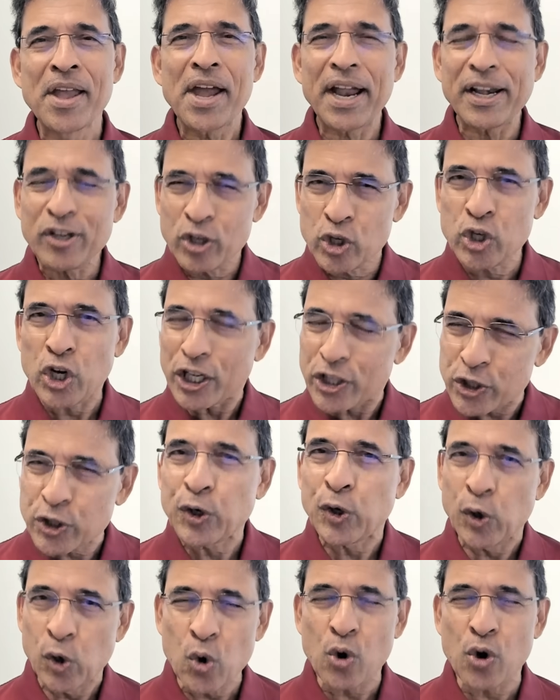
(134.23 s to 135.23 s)
And
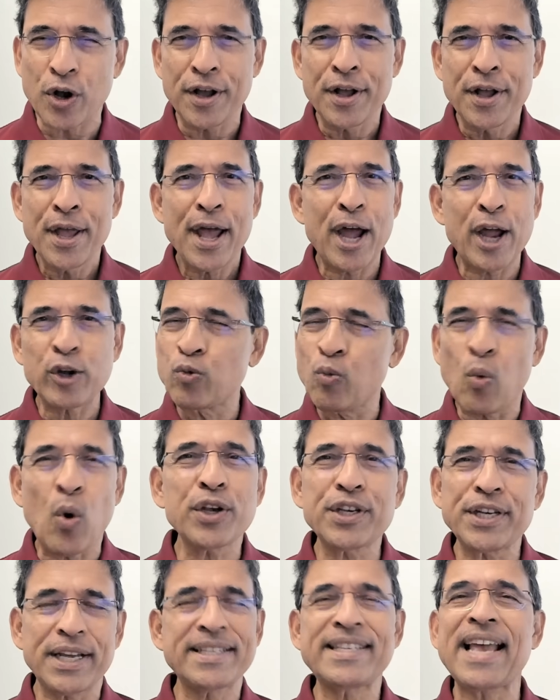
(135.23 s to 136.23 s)
just look at
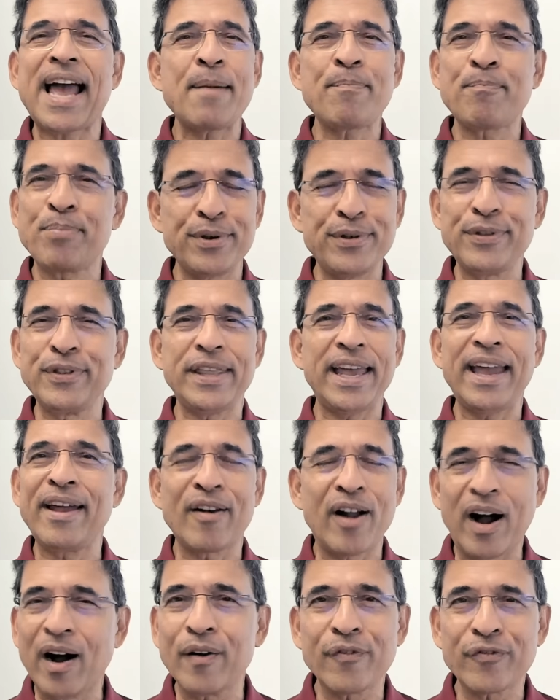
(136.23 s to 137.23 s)
what has happened
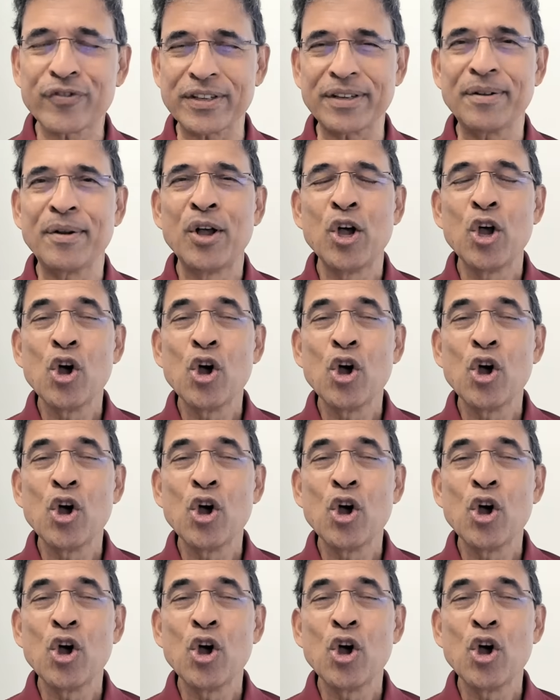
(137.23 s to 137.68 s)
thereafter.